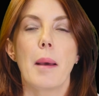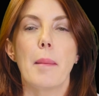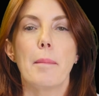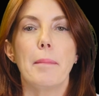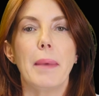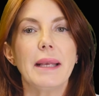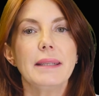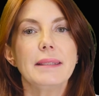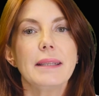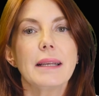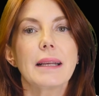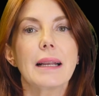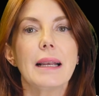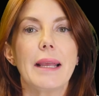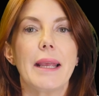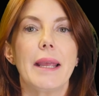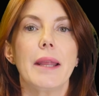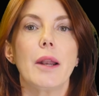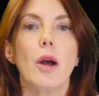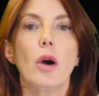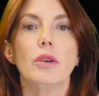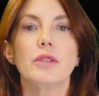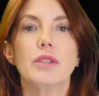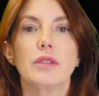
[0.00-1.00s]
Basically,
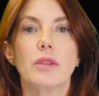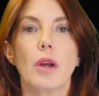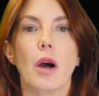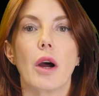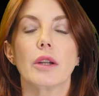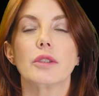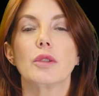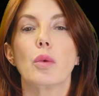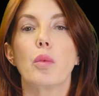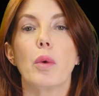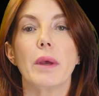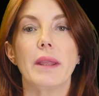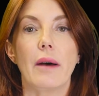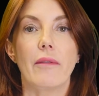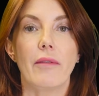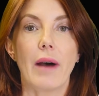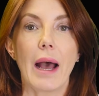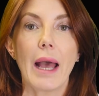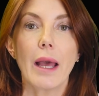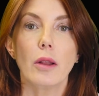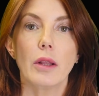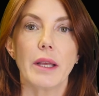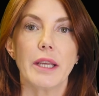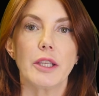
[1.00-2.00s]
it all starts with a
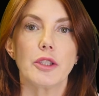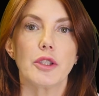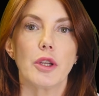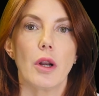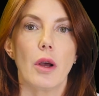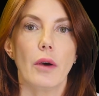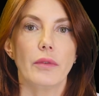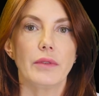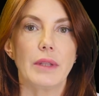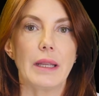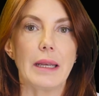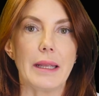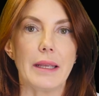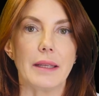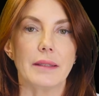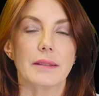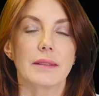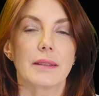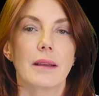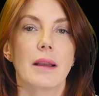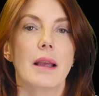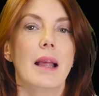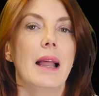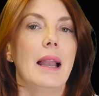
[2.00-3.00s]
violation of the
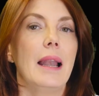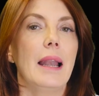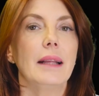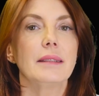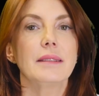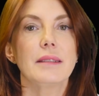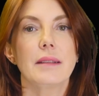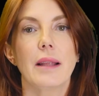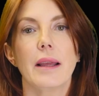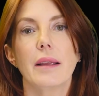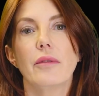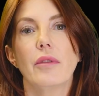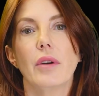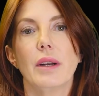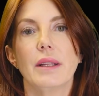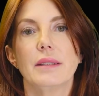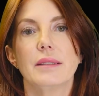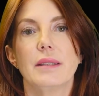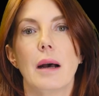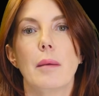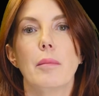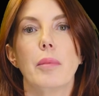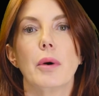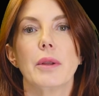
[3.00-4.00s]
lease. Let's take, for
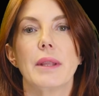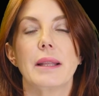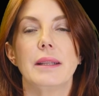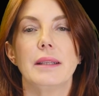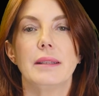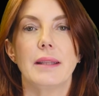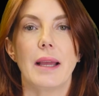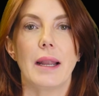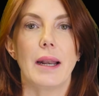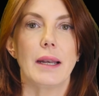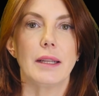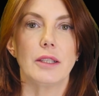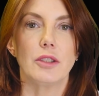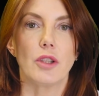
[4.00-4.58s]
example, that the tenant is